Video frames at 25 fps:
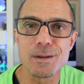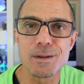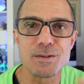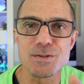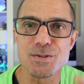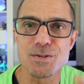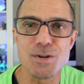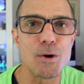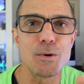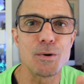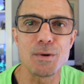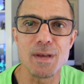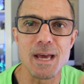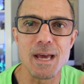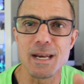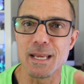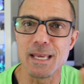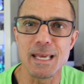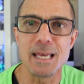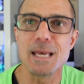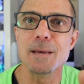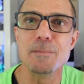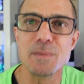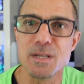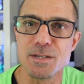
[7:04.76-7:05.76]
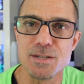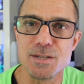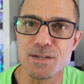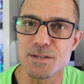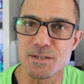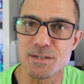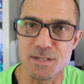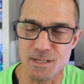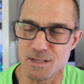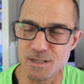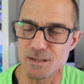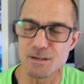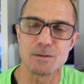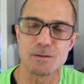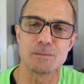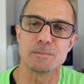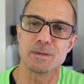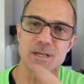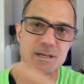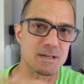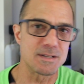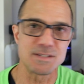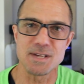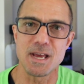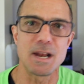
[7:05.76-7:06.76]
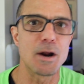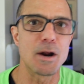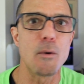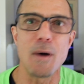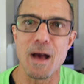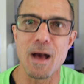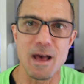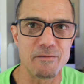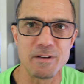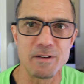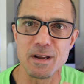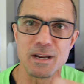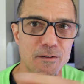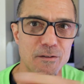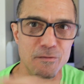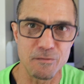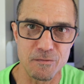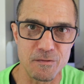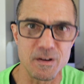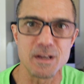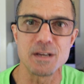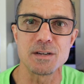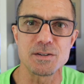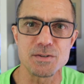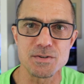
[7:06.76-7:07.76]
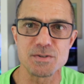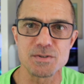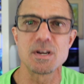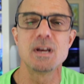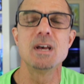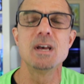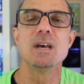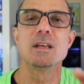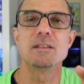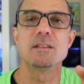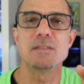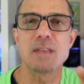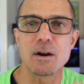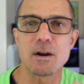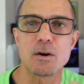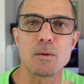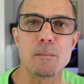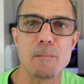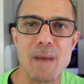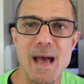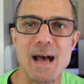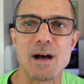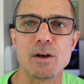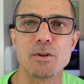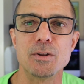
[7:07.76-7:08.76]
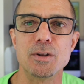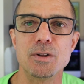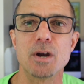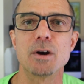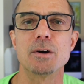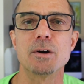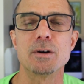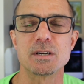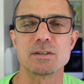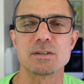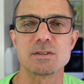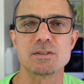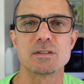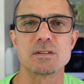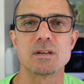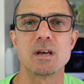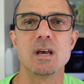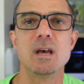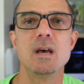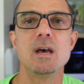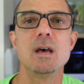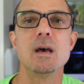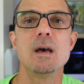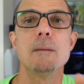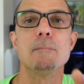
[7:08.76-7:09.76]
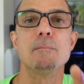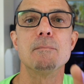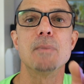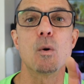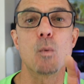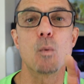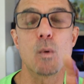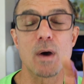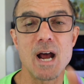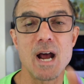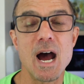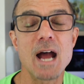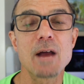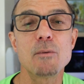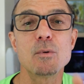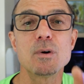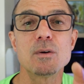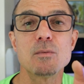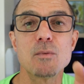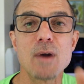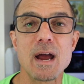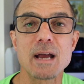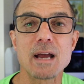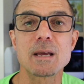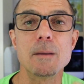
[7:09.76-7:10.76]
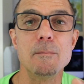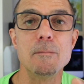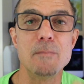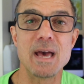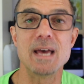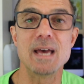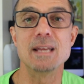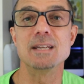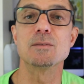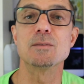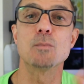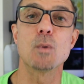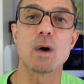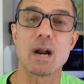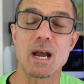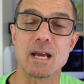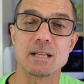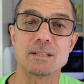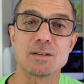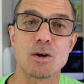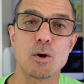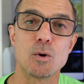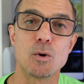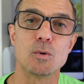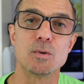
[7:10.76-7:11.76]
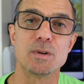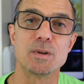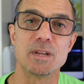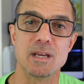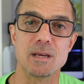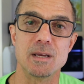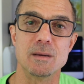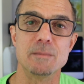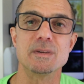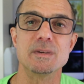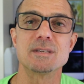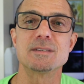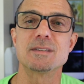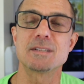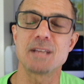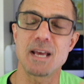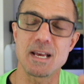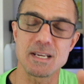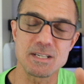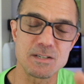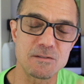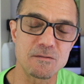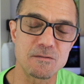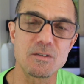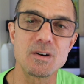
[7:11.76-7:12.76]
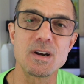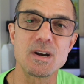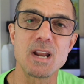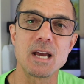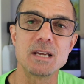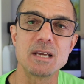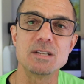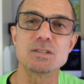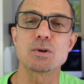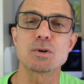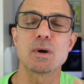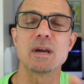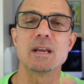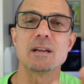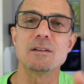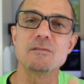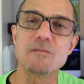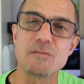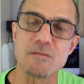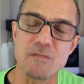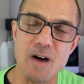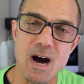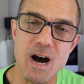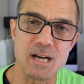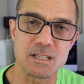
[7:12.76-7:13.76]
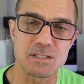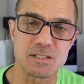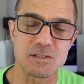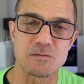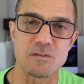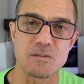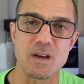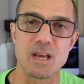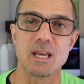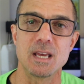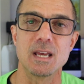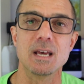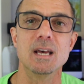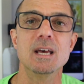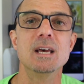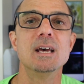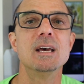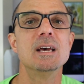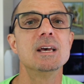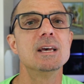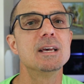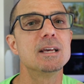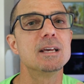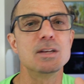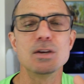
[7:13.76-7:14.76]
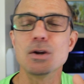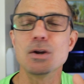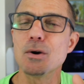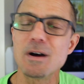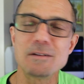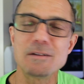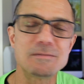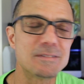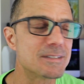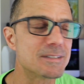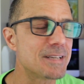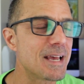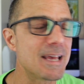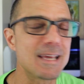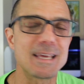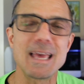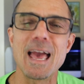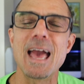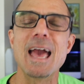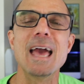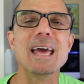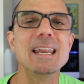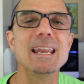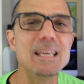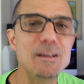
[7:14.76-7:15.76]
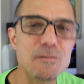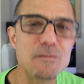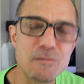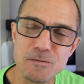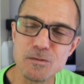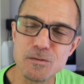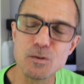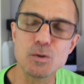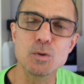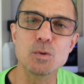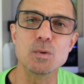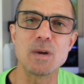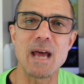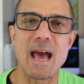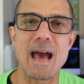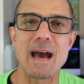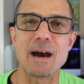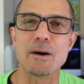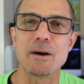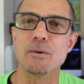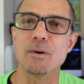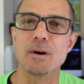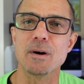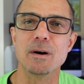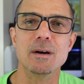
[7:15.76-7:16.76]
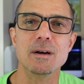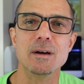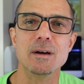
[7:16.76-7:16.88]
to show you any images here because I don't have any fish that are malnourished. But what I would recommend and what I told him is test for nitrate and phosphate. You don't have to take any food out